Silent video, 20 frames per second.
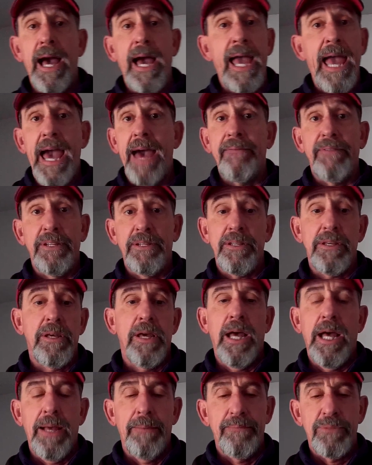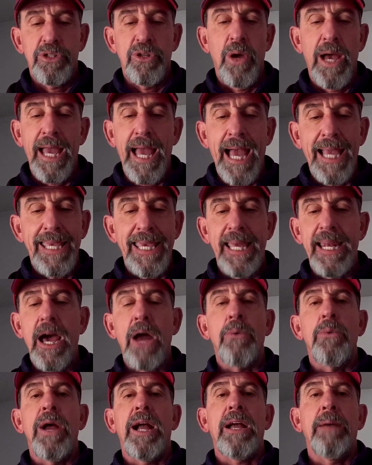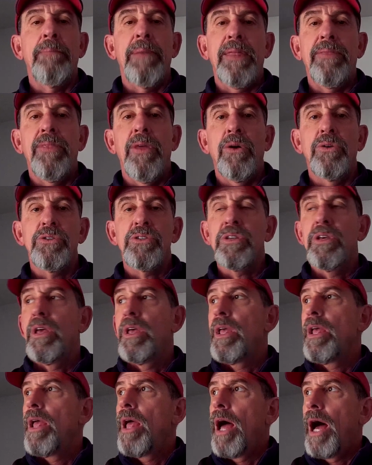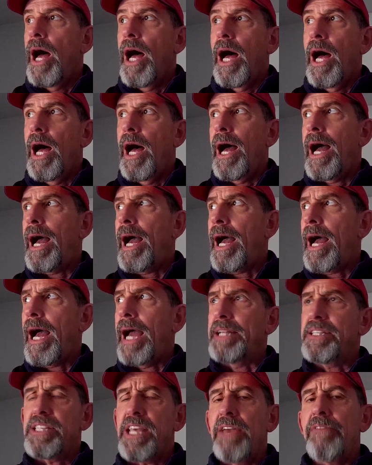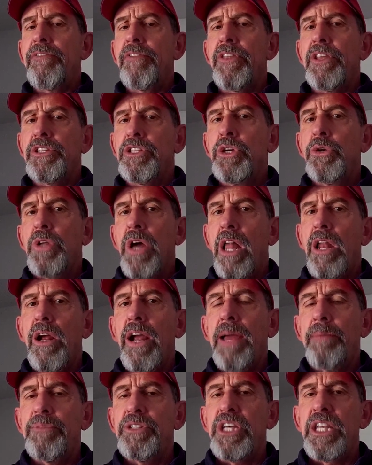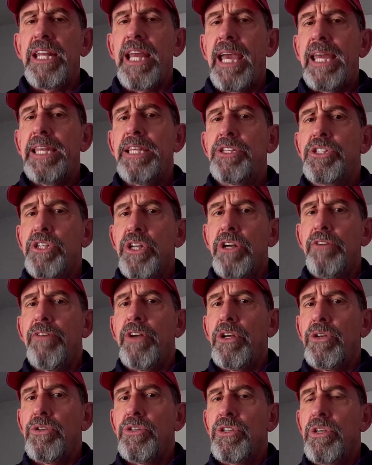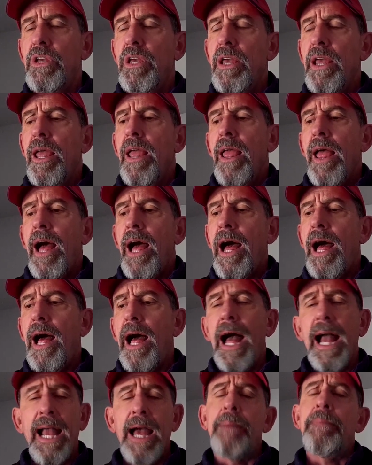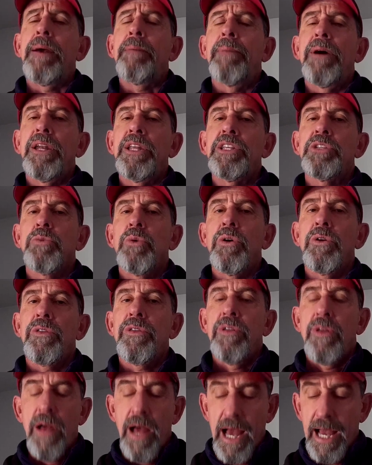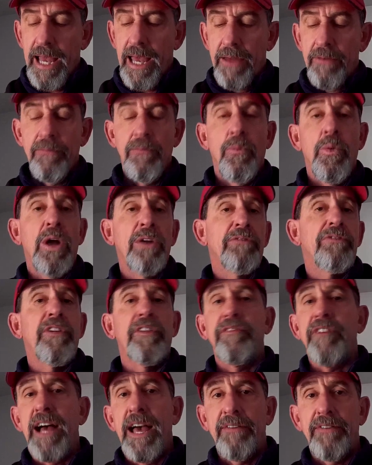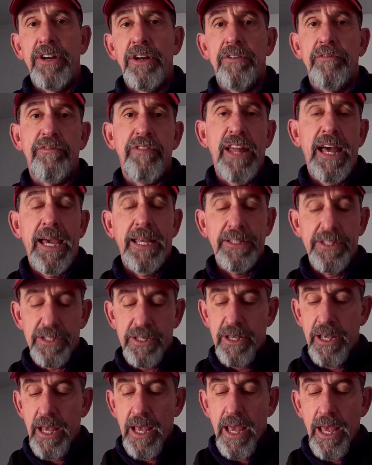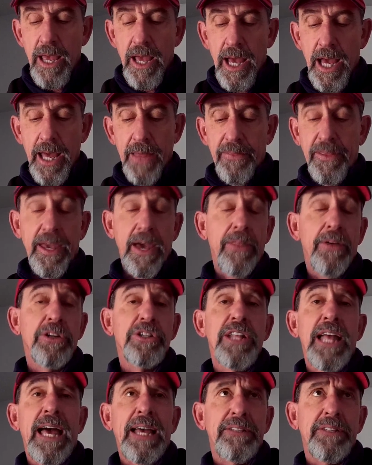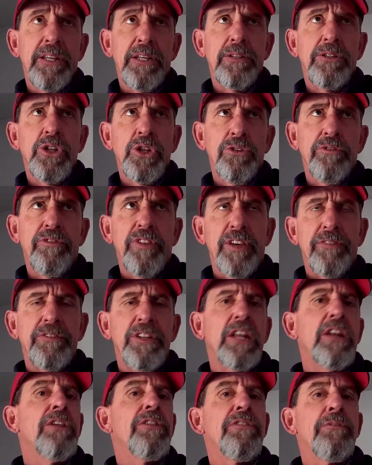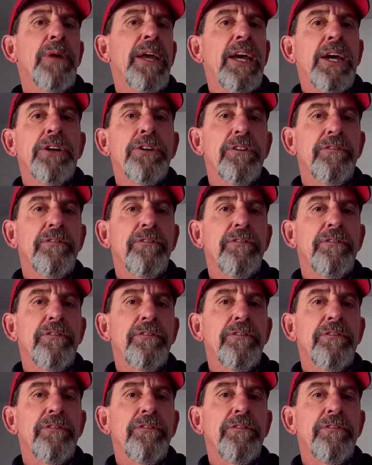haven't. So I cannot recommend those. I'd say for the $2 MG90 servos, I got my money's worth. I got one for 500 flights, and the others lasted 250 to 300